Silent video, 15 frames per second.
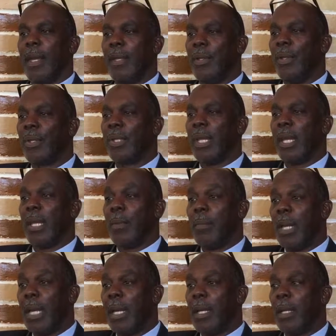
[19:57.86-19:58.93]
And you say to
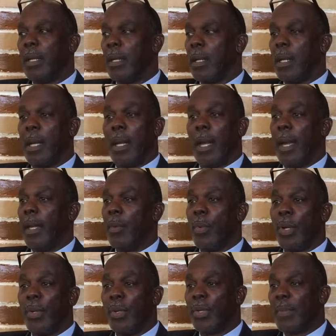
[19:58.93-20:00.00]
me, hey, you
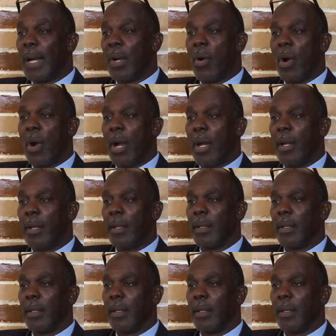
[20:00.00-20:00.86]
want to use my car?